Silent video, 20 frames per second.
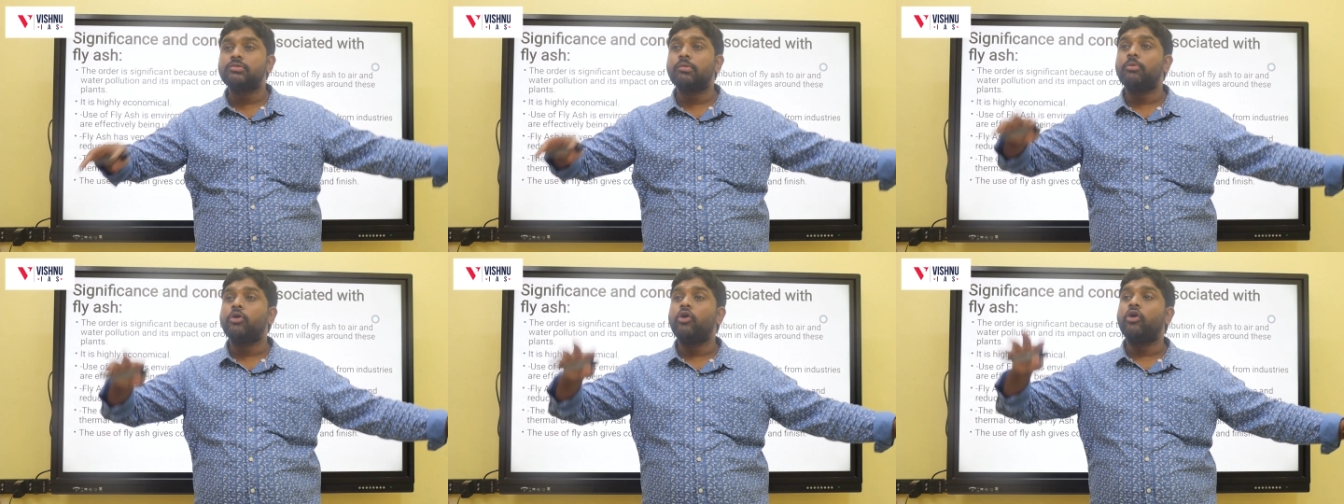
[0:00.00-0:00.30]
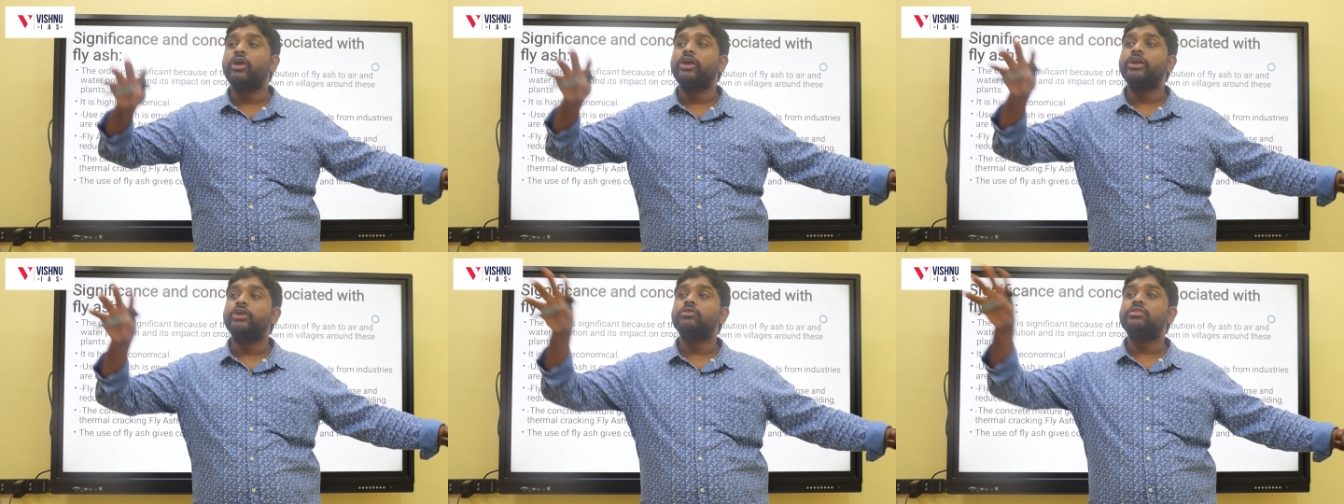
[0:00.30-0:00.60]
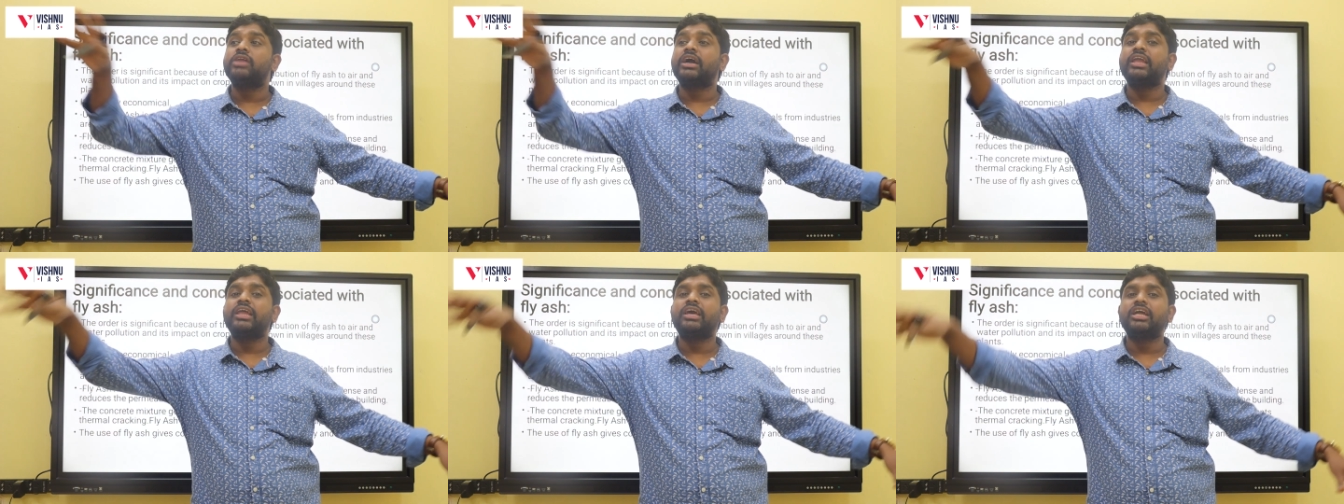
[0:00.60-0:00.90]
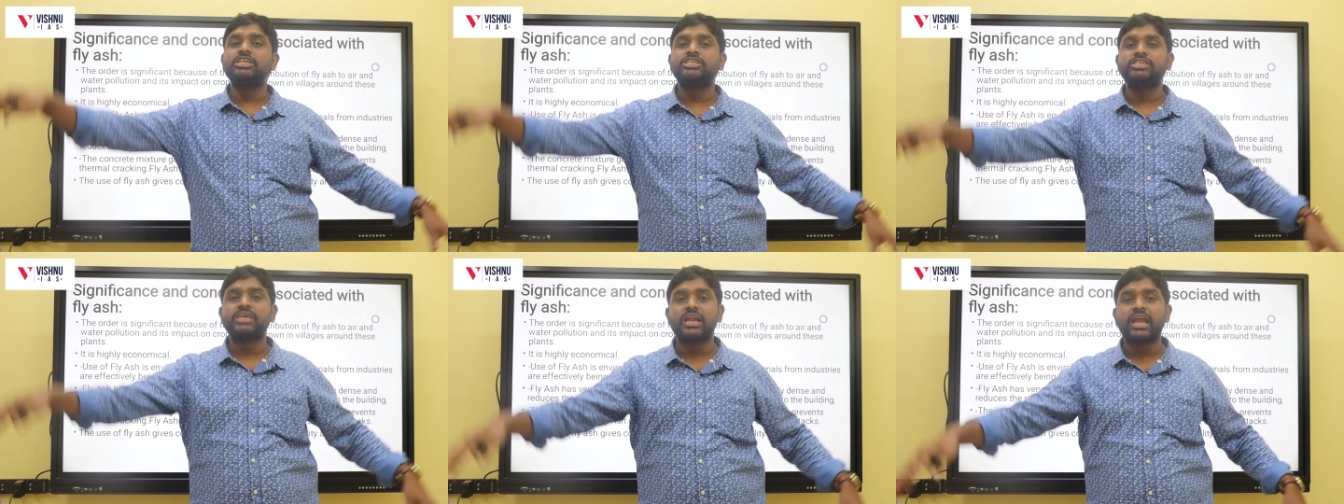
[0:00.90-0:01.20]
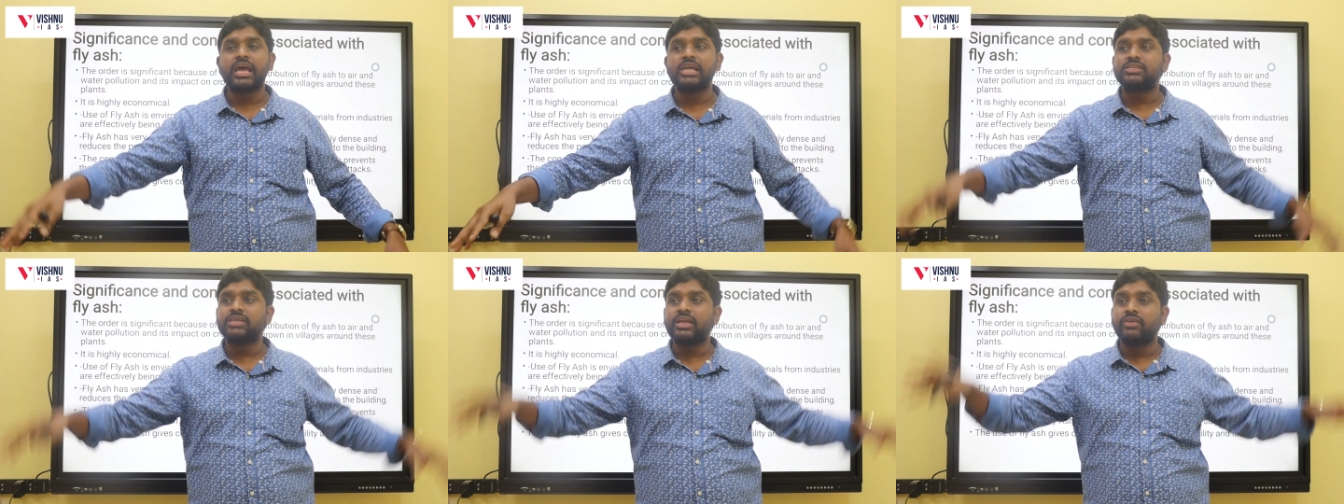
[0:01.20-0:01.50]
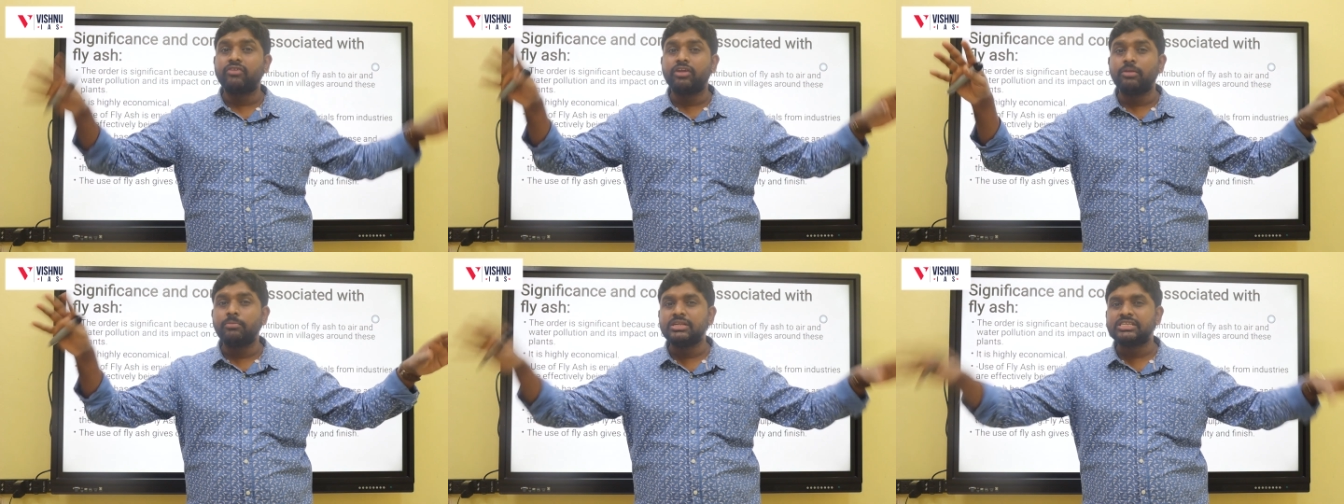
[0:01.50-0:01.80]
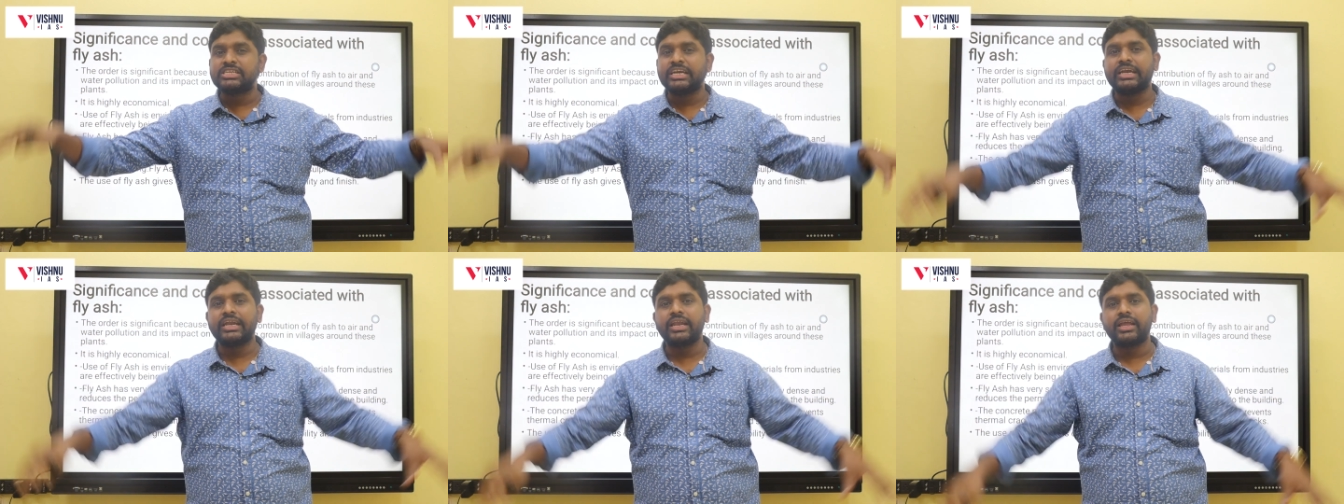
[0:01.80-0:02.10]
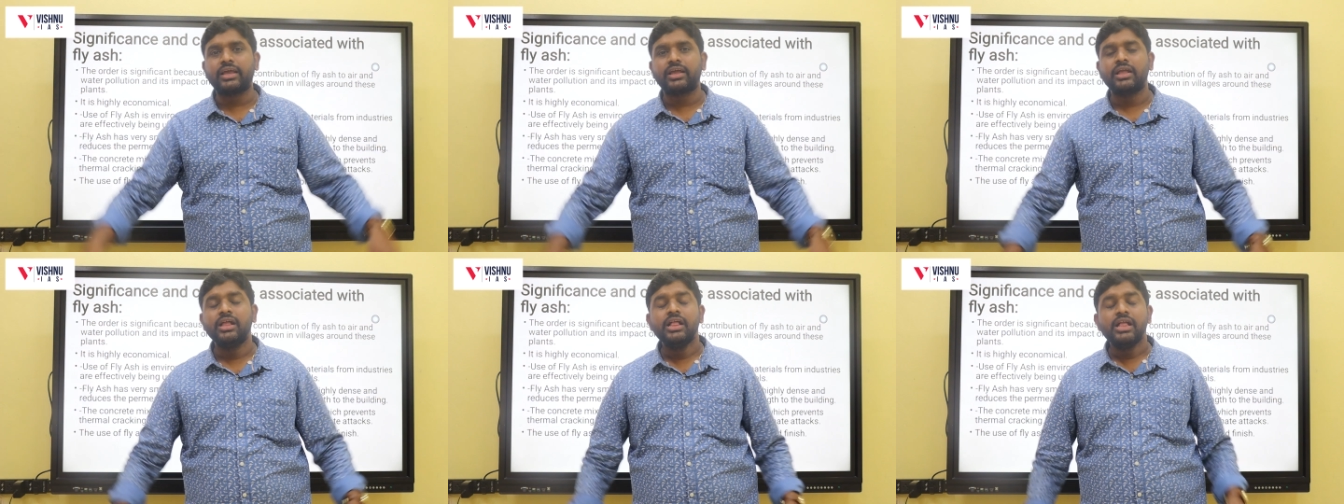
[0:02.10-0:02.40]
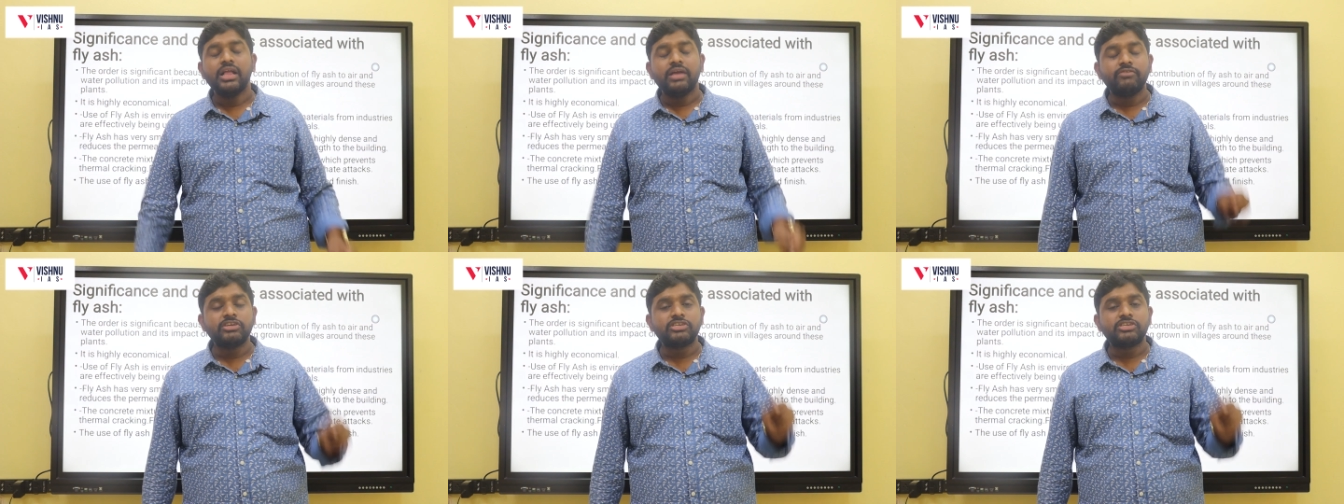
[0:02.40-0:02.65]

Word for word: which will be going into the agriculture lands and will be settling,